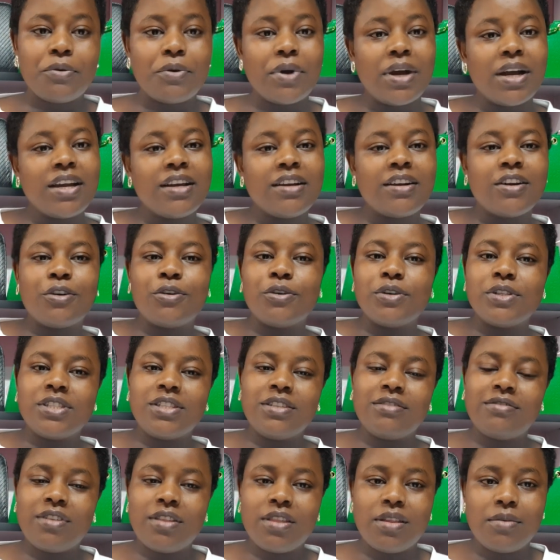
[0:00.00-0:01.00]
work,
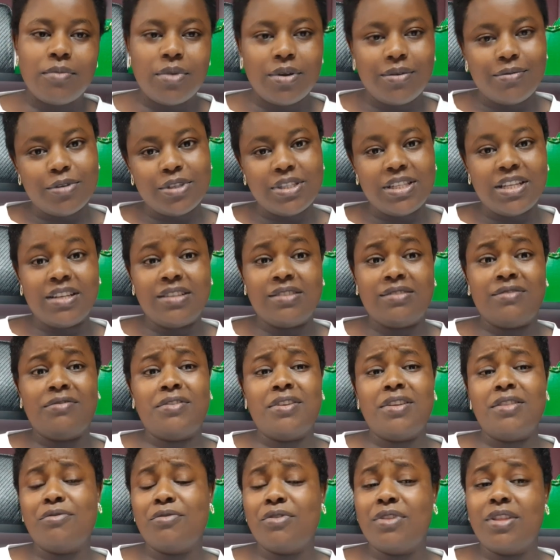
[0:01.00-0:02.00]
because even the Bible says
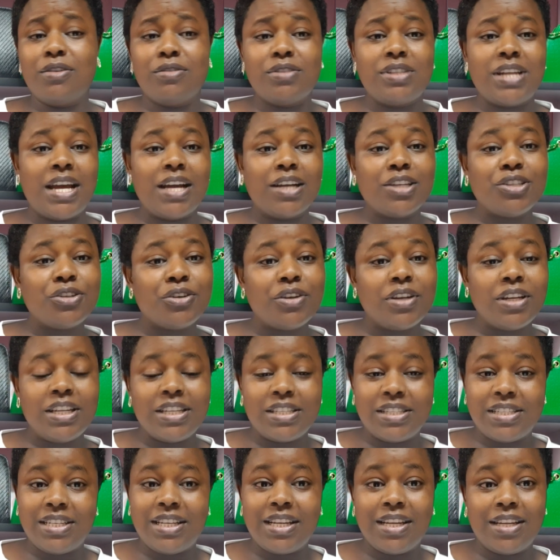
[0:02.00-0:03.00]
faith without action
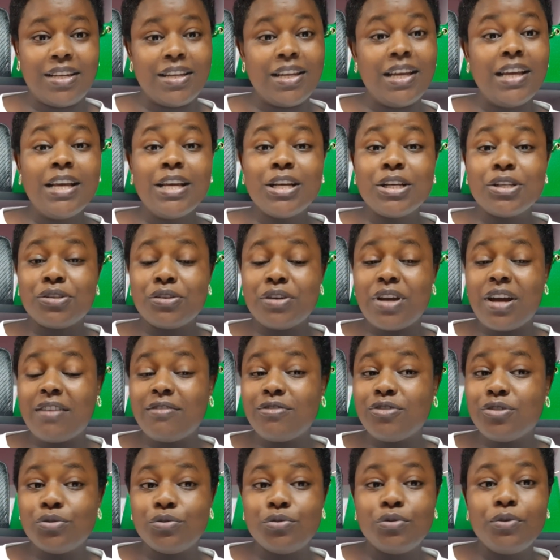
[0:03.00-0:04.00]
is dead. So you
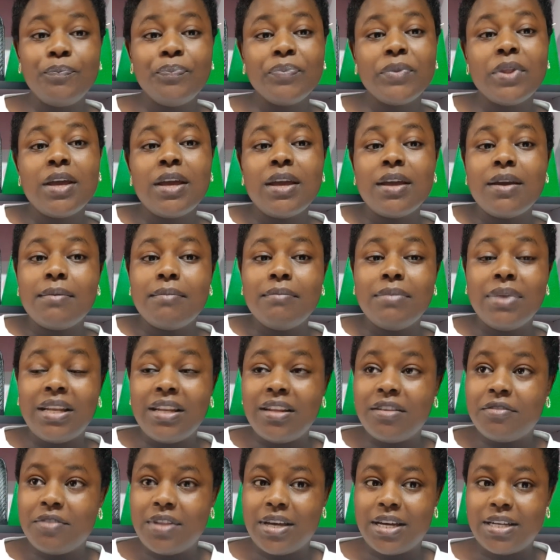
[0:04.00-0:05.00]
have to
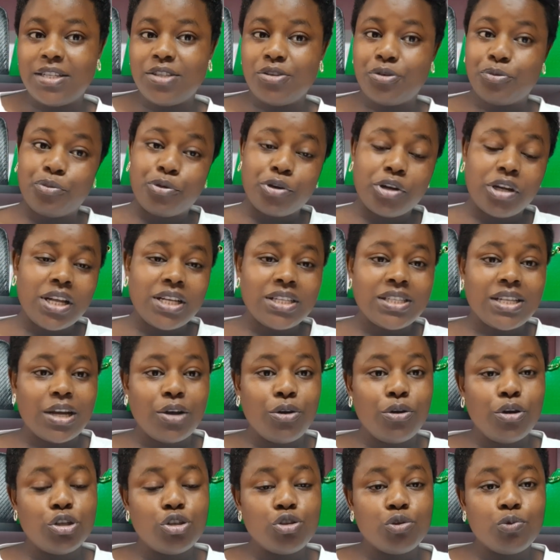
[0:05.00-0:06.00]
believe that your products are
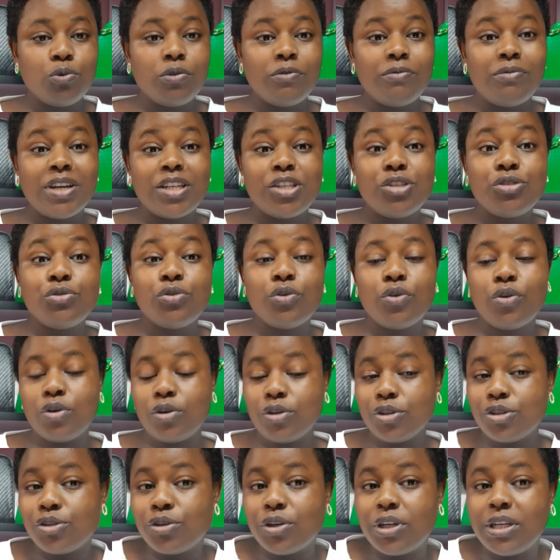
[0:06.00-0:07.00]
going to move, but you
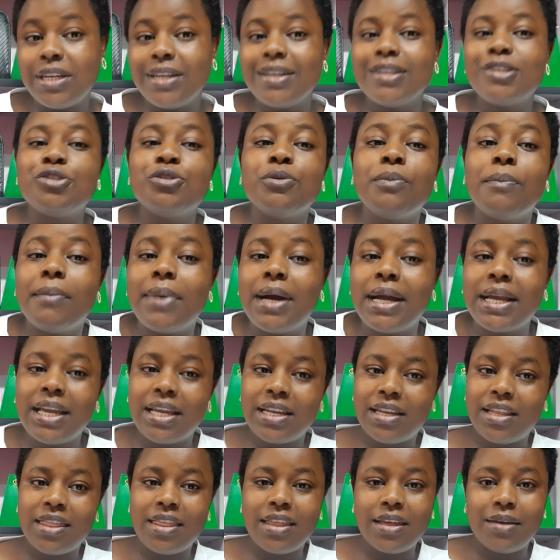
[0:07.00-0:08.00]
also need to
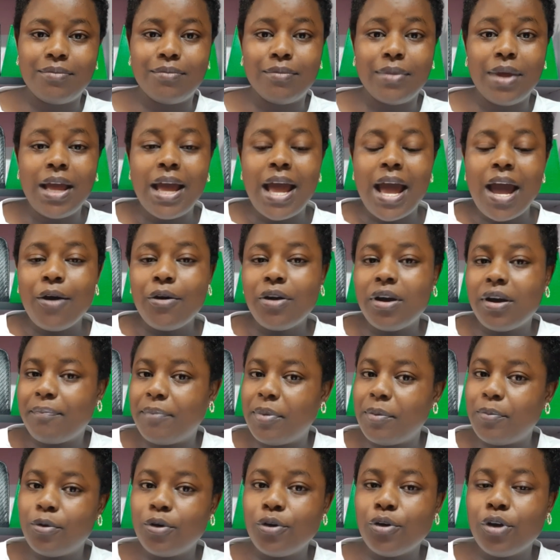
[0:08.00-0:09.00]
market them. How are
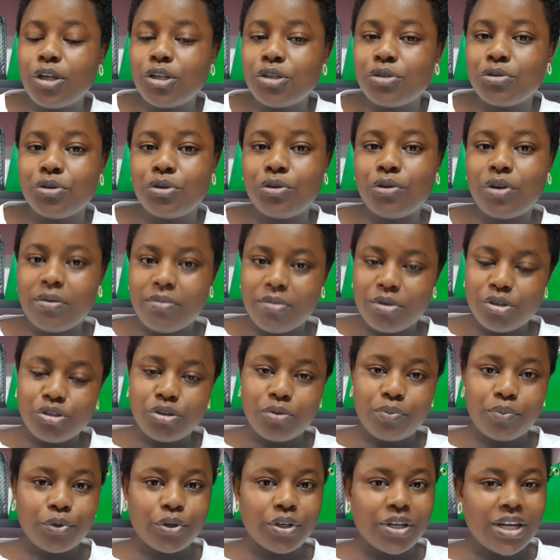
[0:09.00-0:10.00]
people going to know about
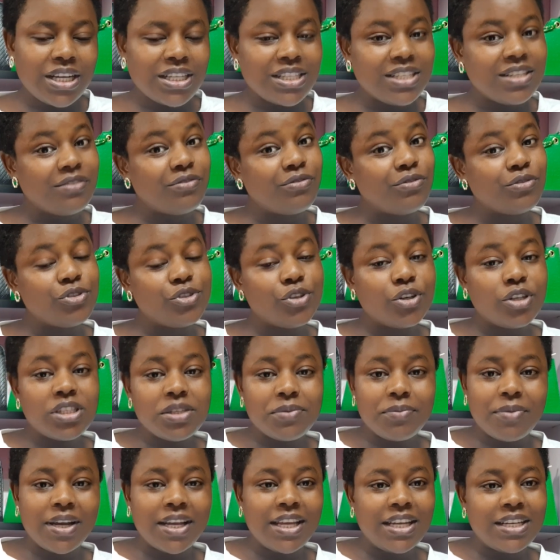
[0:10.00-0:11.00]
your products if you
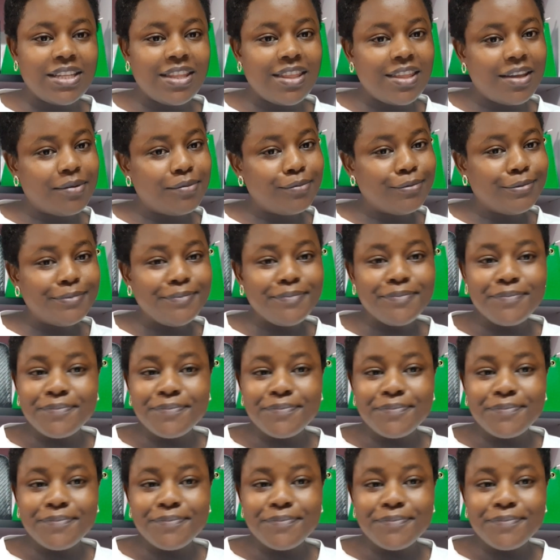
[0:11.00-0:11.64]
don't market them?